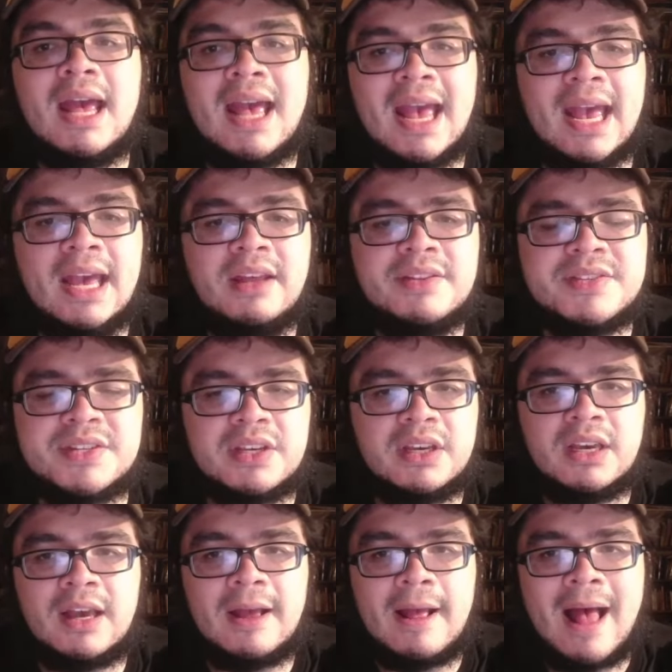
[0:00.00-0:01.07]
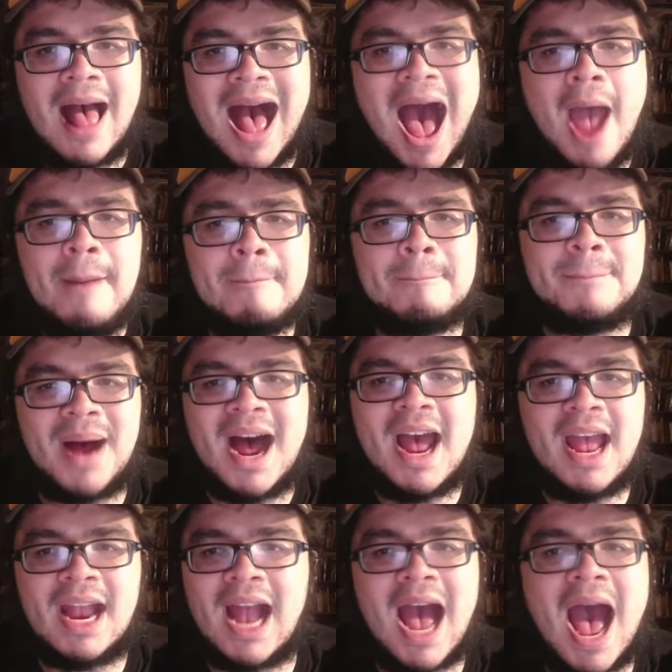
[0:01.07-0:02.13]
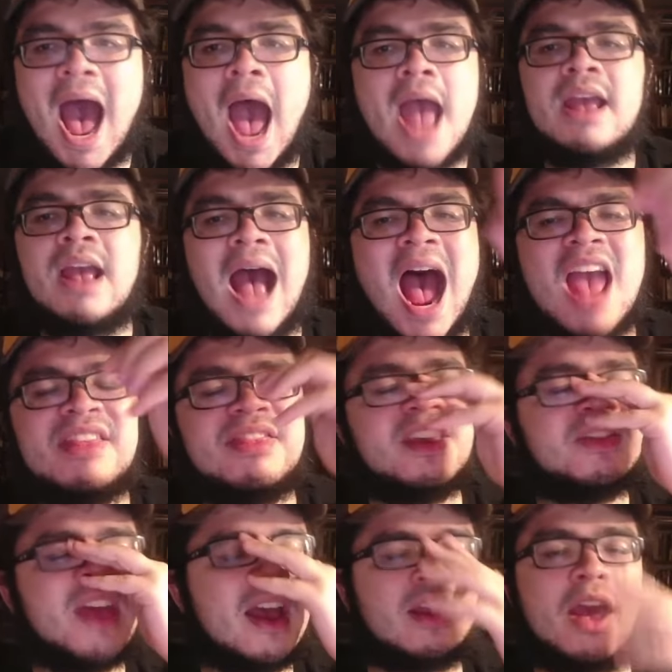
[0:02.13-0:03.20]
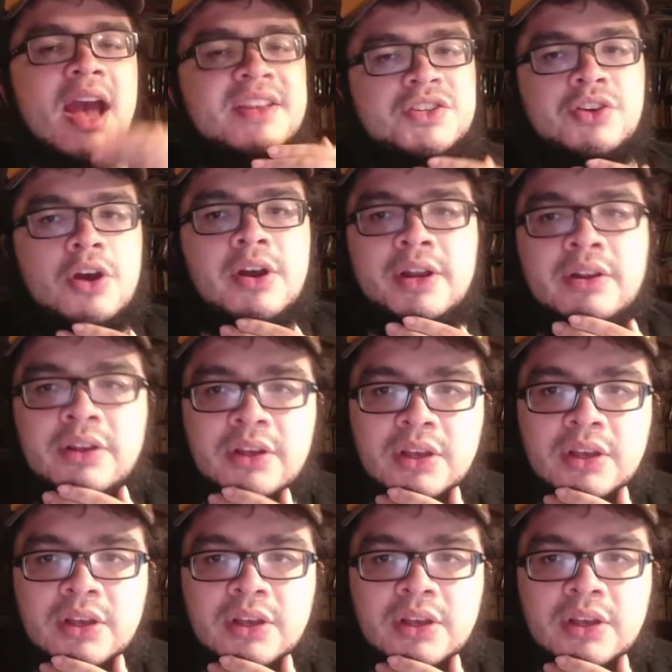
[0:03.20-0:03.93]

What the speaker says: And I'm buying. I think that guy's good.